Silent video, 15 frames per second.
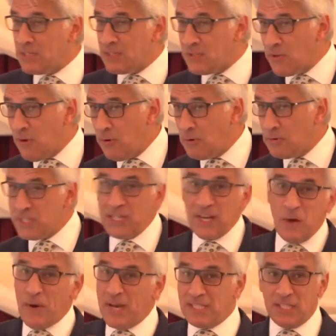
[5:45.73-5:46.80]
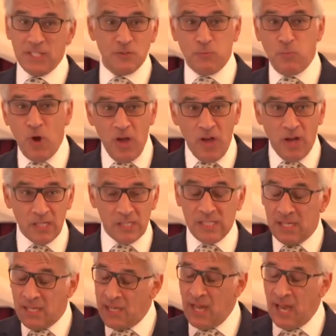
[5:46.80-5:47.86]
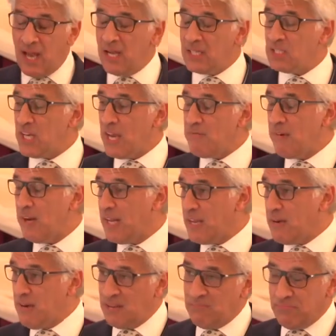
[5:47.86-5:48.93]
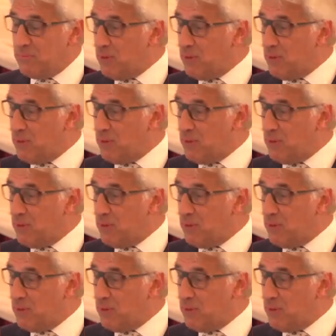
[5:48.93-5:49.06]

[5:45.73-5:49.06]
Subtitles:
schools and Oasis work, generally we